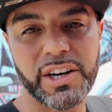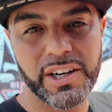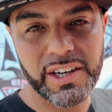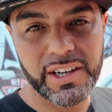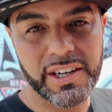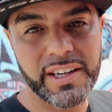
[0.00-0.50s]

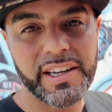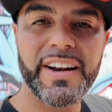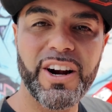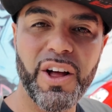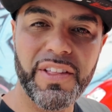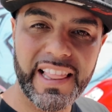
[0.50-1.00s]
hood,
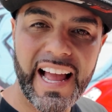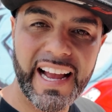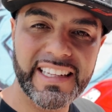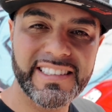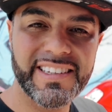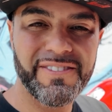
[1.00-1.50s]
fitted all the
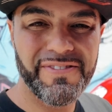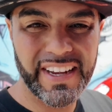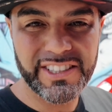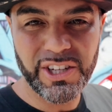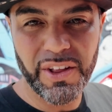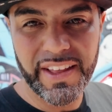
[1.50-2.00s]
lights,
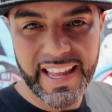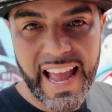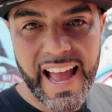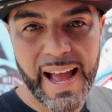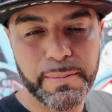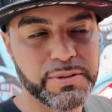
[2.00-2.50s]
fixed all the
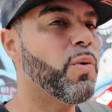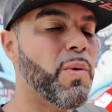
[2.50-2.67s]
gaps.